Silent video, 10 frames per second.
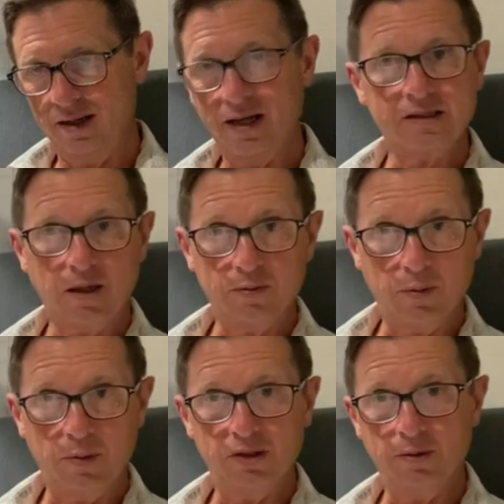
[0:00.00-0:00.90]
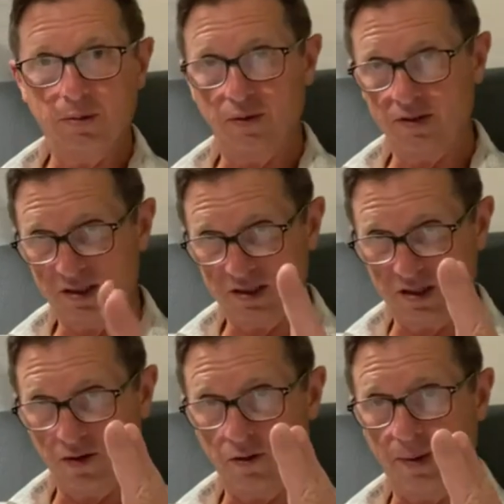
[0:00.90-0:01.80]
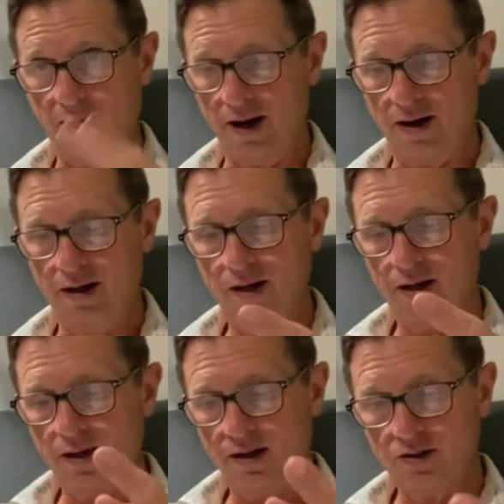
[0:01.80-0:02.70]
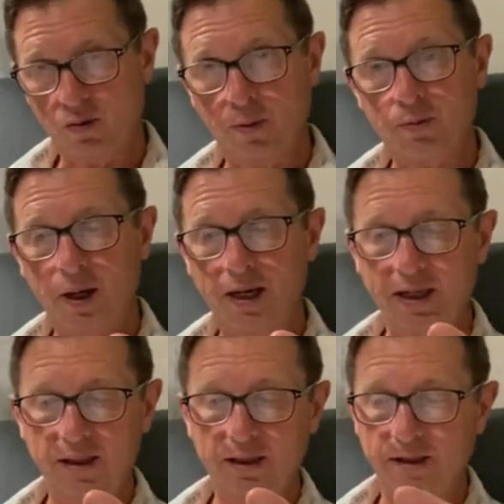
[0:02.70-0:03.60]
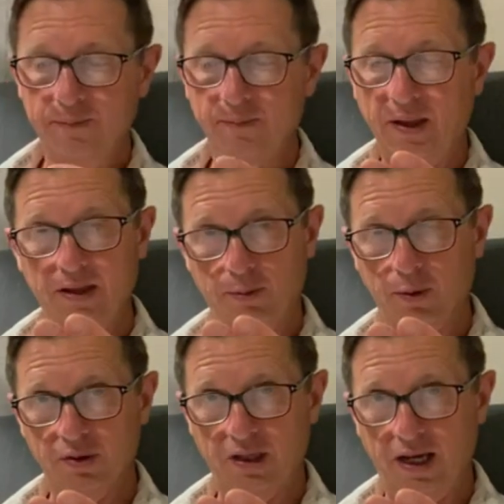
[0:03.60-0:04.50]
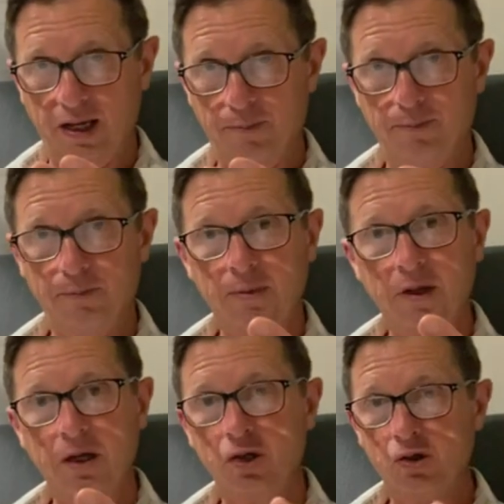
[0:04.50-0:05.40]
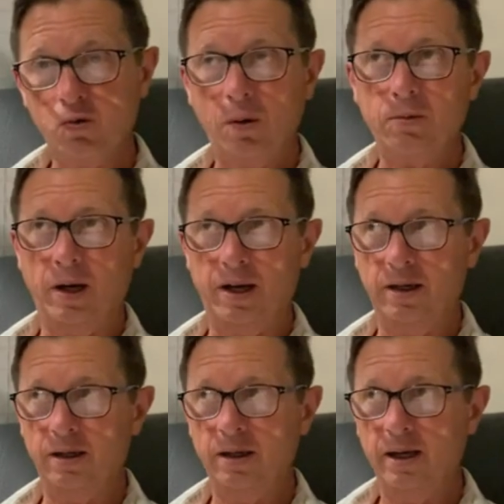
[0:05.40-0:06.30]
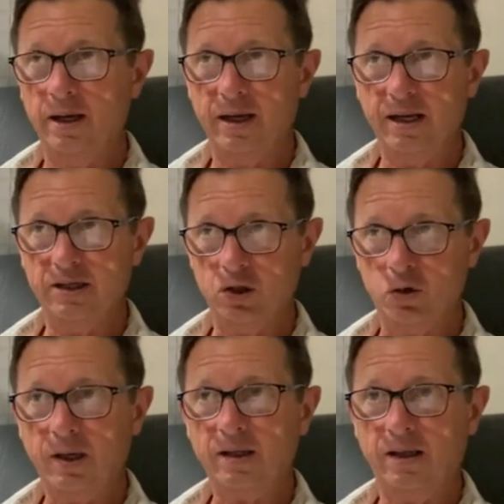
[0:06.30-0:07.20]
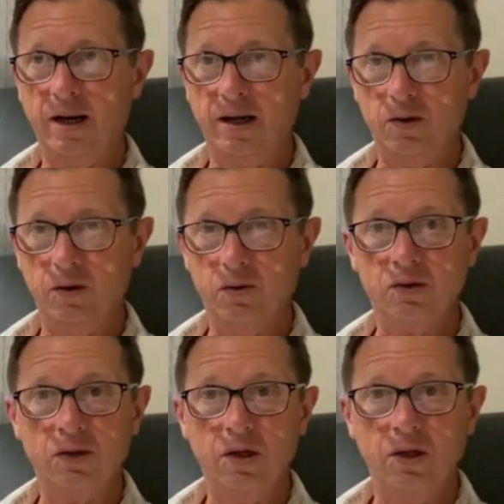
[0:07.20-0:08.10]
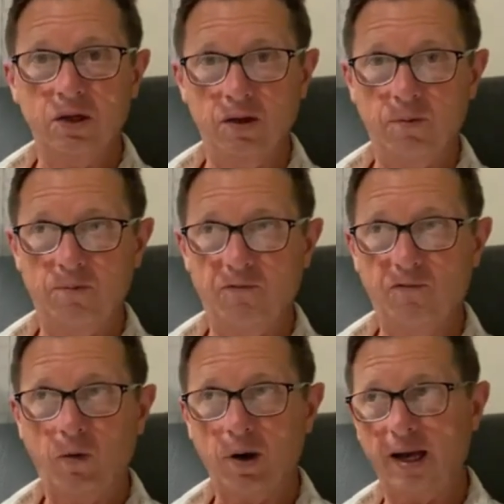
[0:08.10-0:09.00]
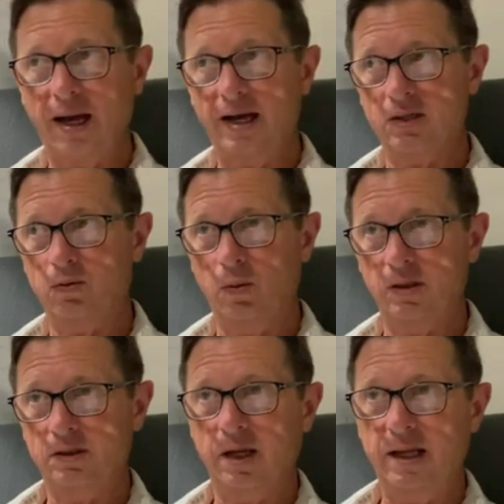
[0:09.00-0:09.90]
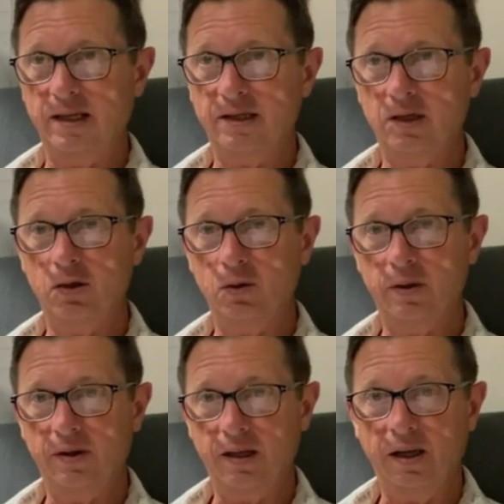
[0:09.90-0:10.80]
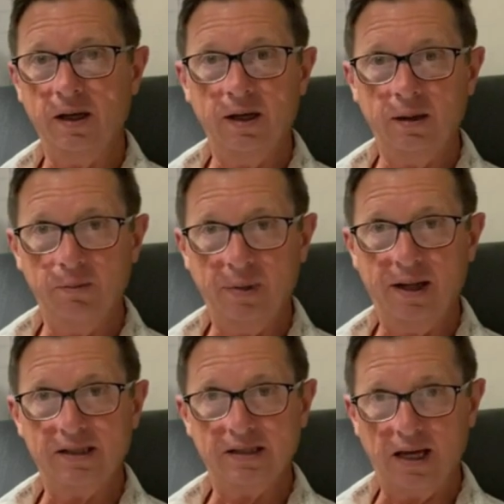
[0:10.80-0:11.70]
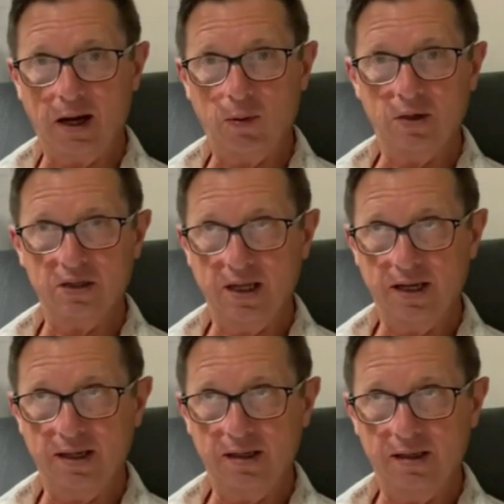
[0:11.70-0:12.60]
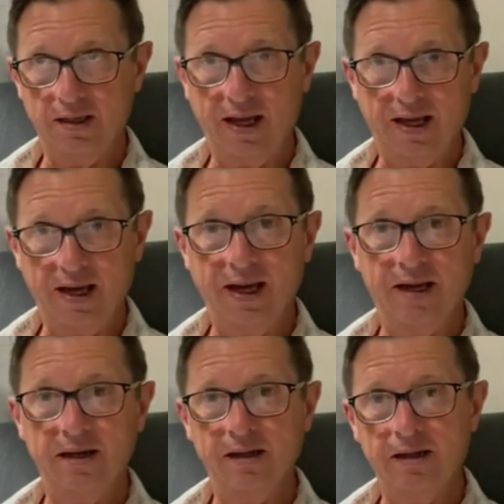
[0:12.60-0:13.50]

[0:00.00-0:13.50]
Next comes a principle, and this is another pair script writing and the bullseye aim. Script writing is a trick that I use to forecast what I need to do in the minutes, hours, and day ahead